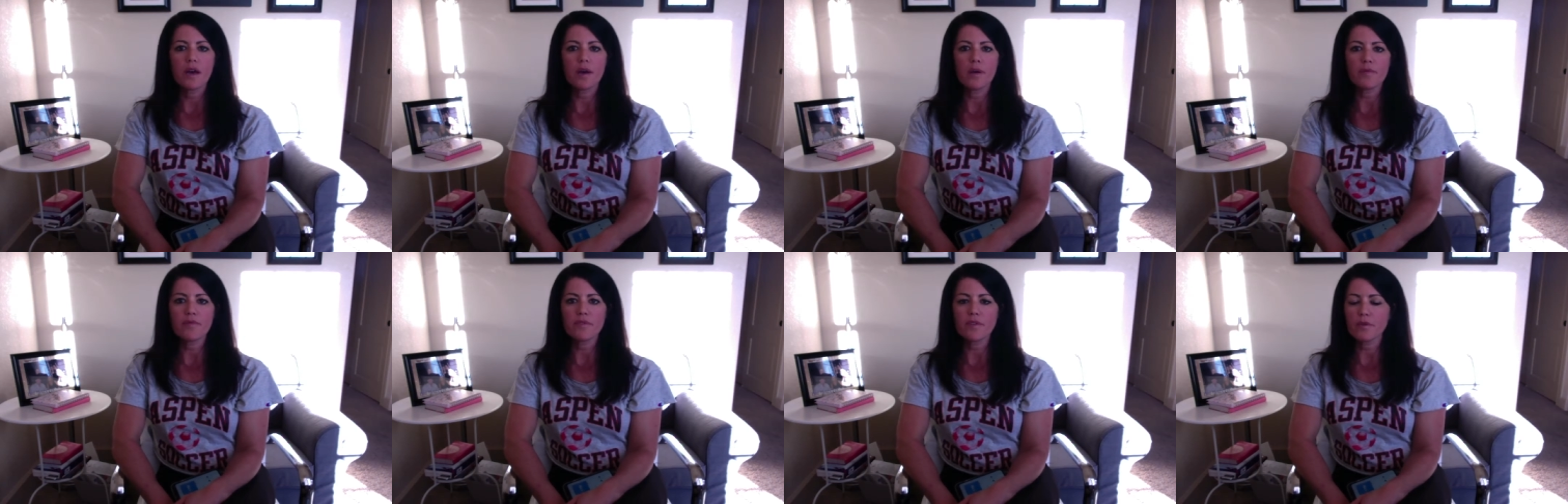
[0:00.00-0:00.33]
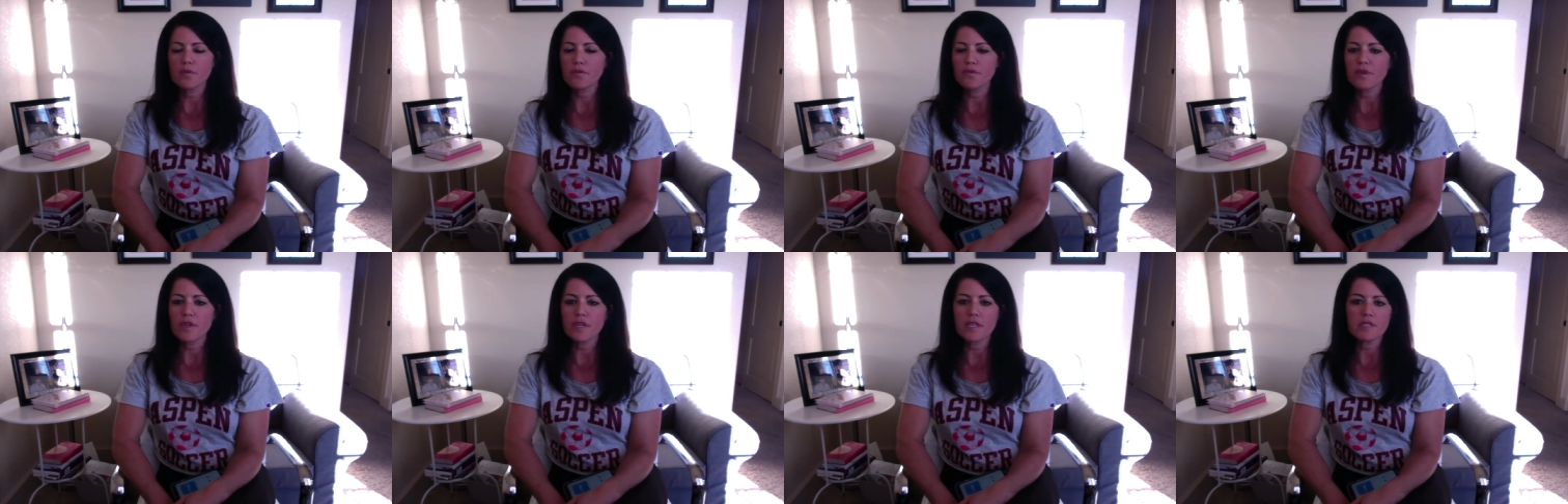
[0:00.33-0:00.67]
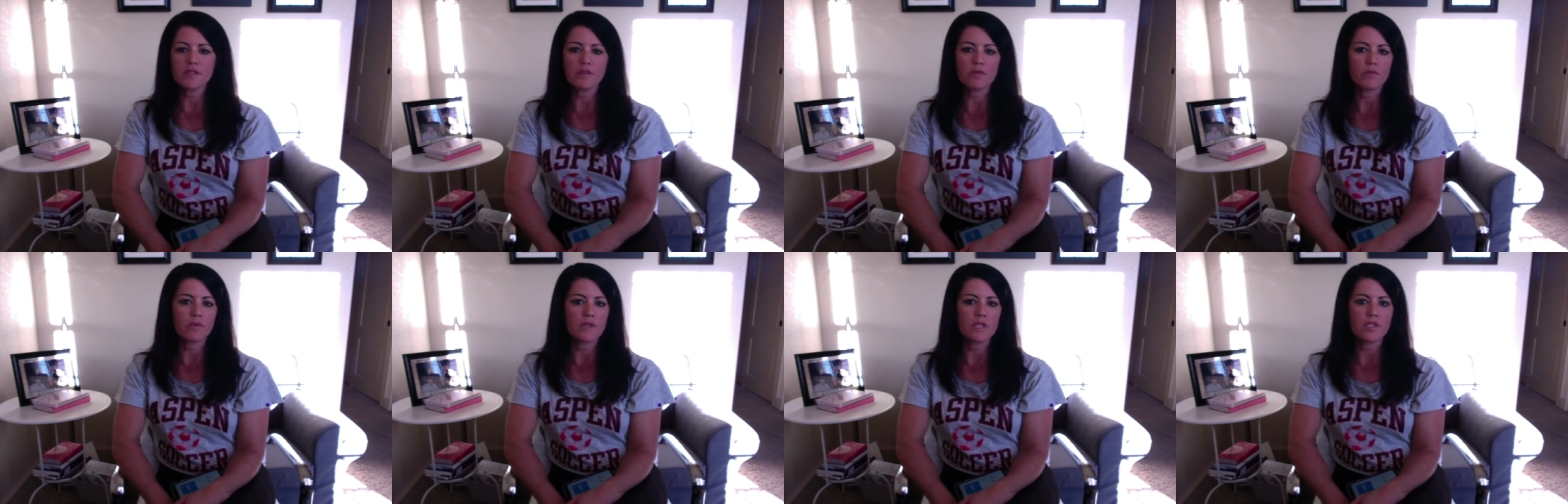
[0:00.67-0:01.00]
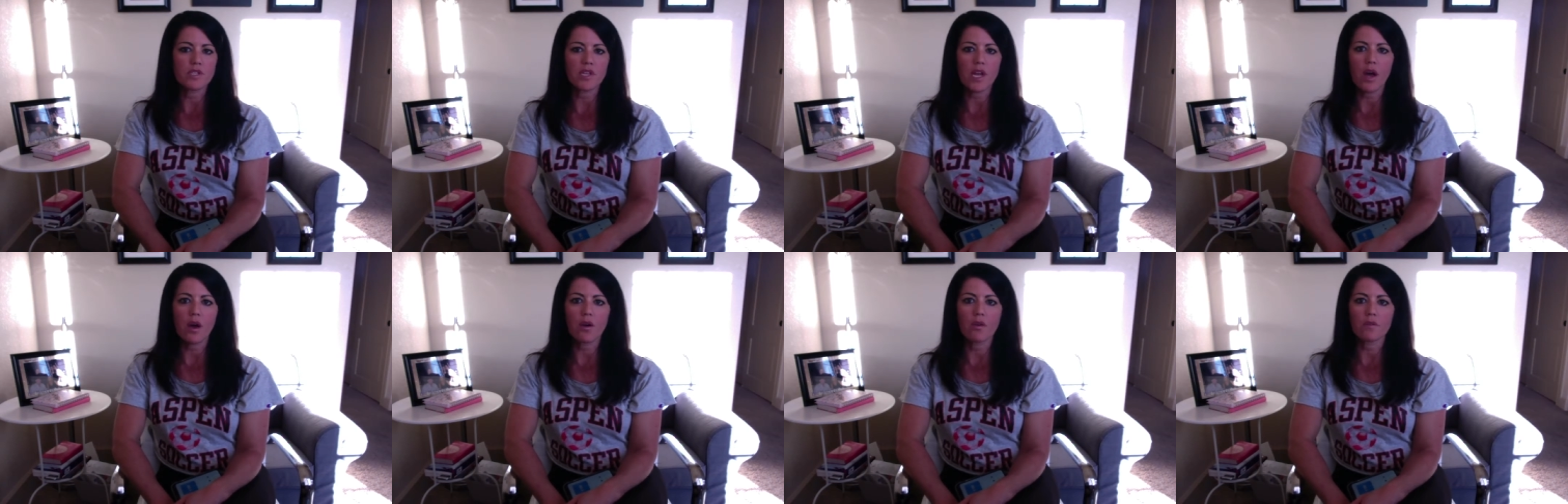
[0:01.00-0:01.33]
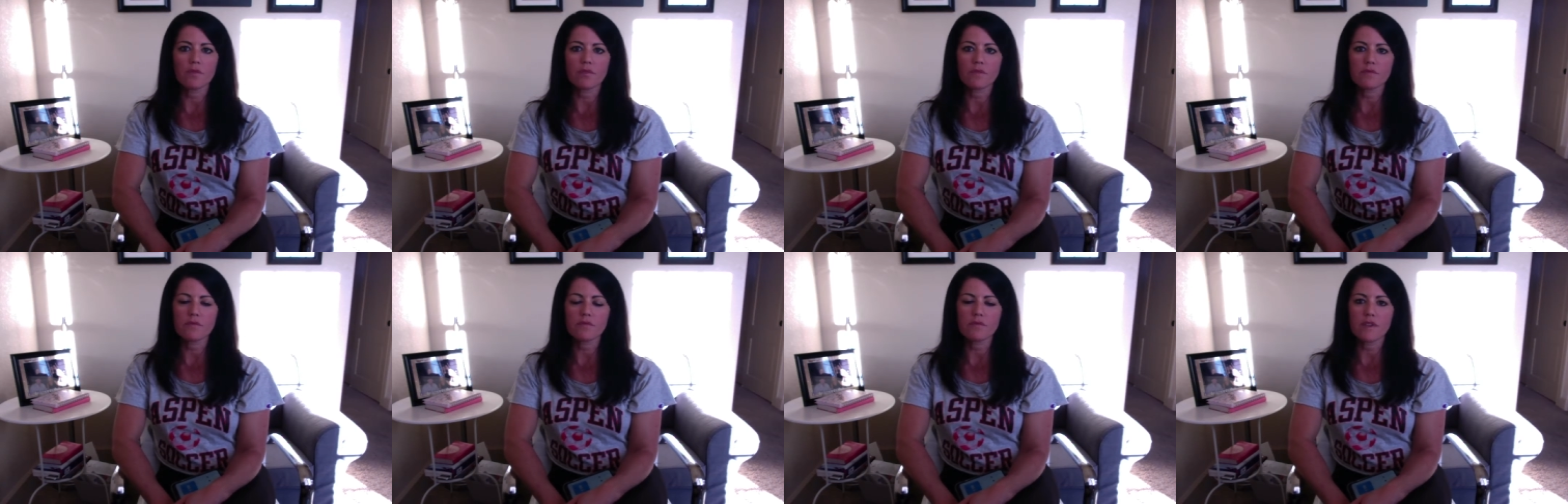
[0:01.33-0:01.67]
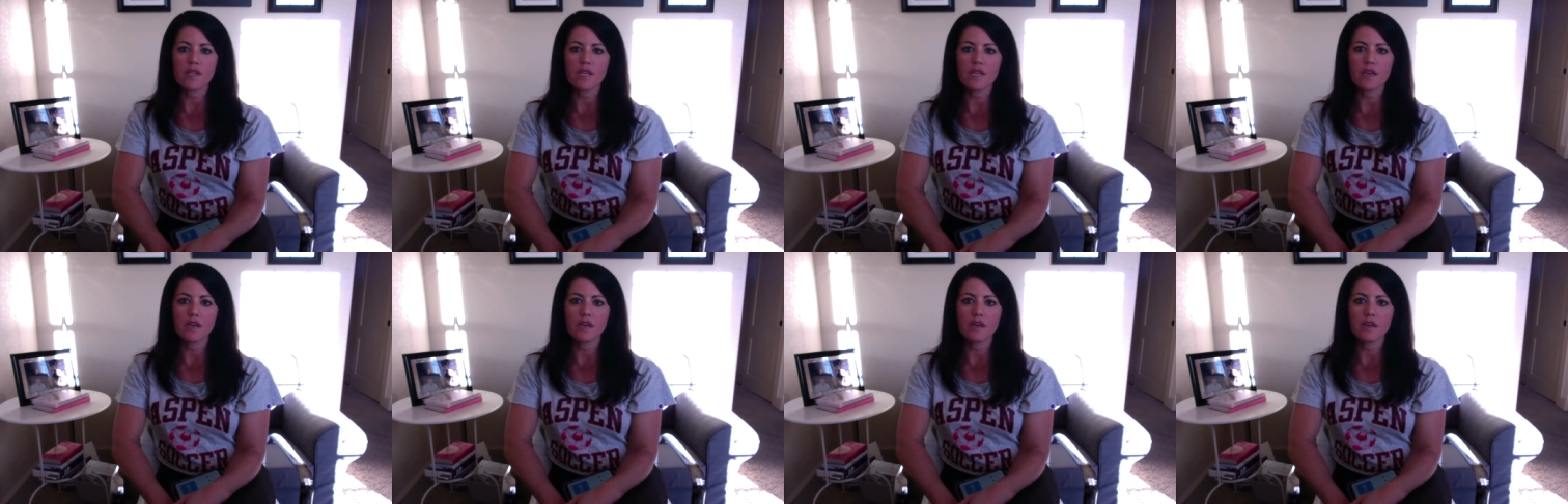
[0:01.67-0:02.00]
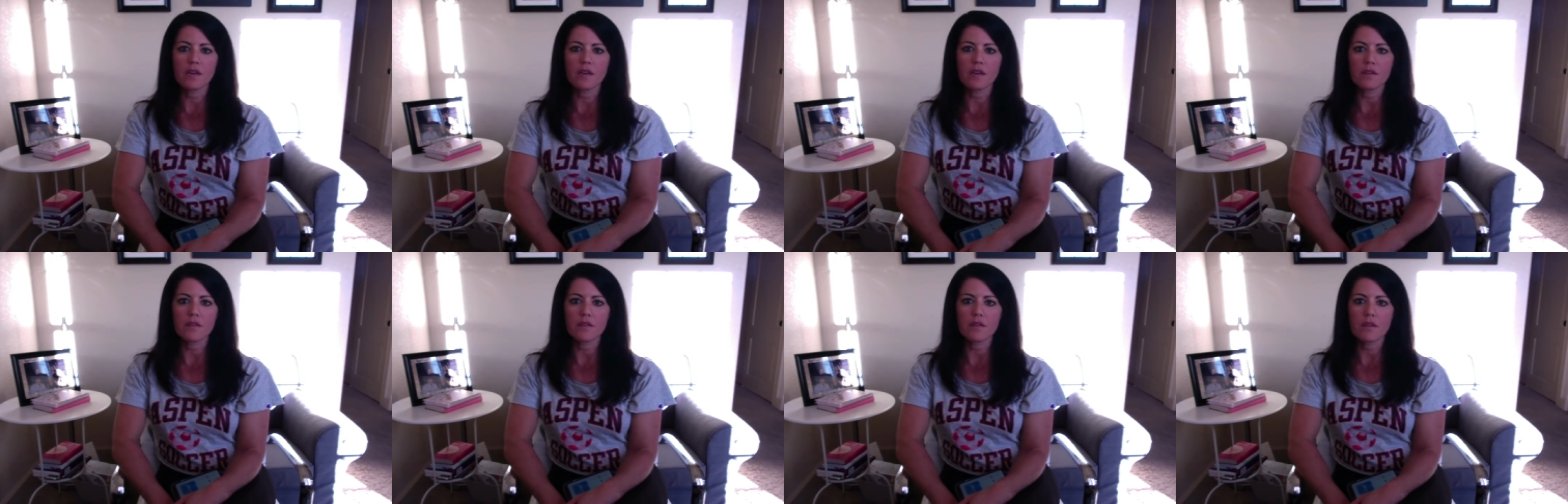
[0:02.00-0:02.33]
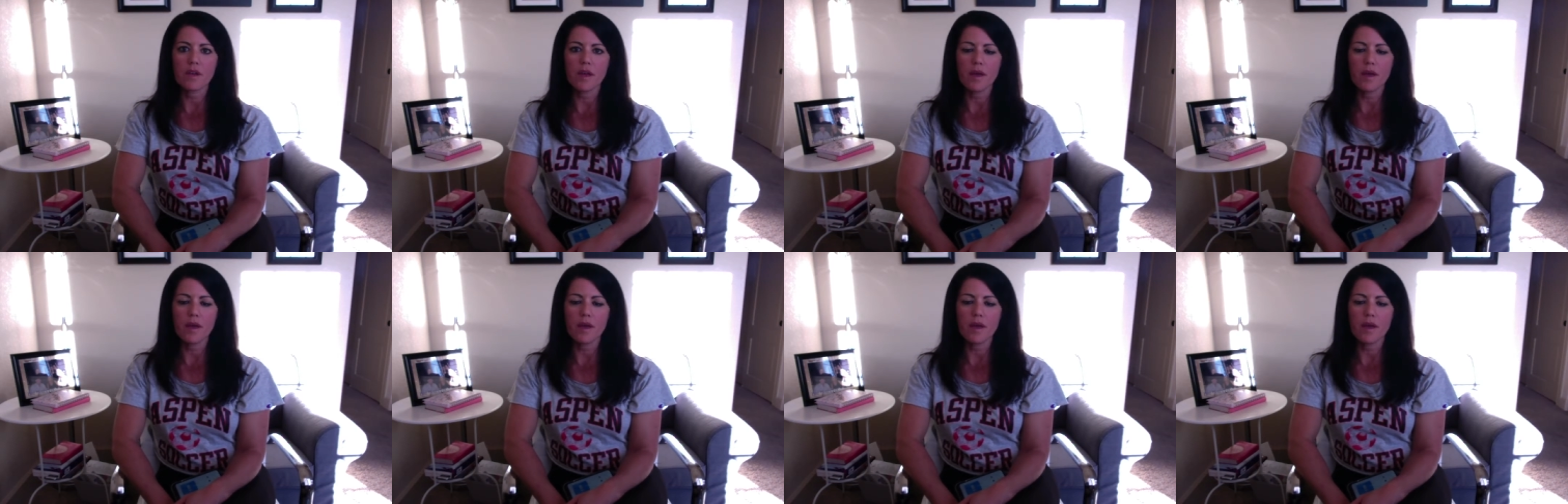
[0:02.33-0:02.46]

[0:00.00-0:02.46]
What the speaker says: Feel free to reach out via